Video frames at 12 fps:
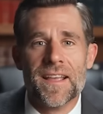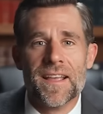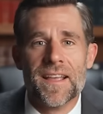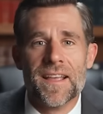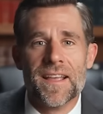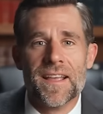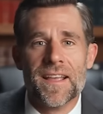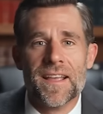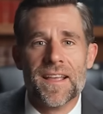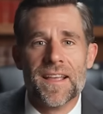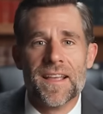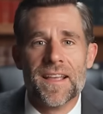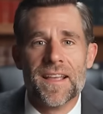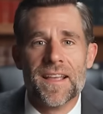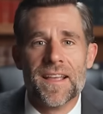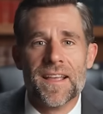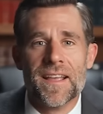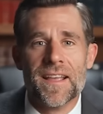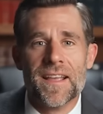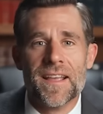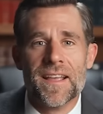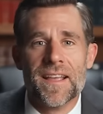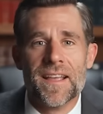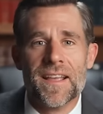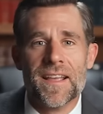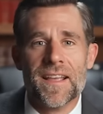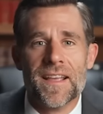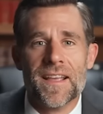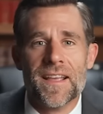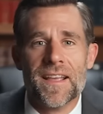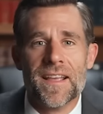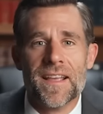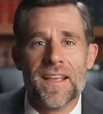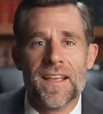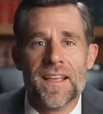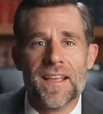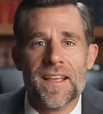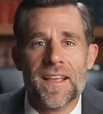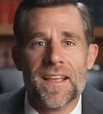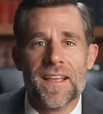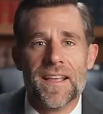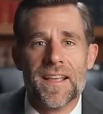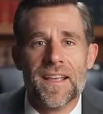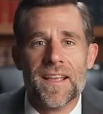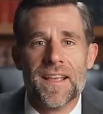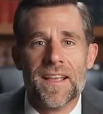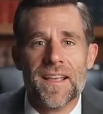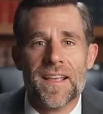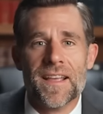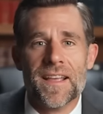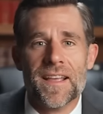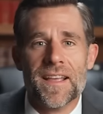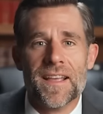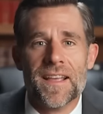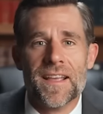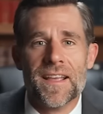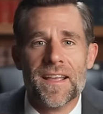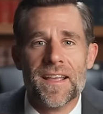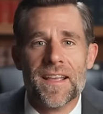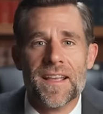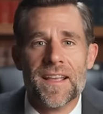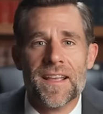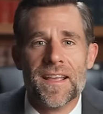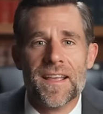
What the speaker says: The person shown says nothing.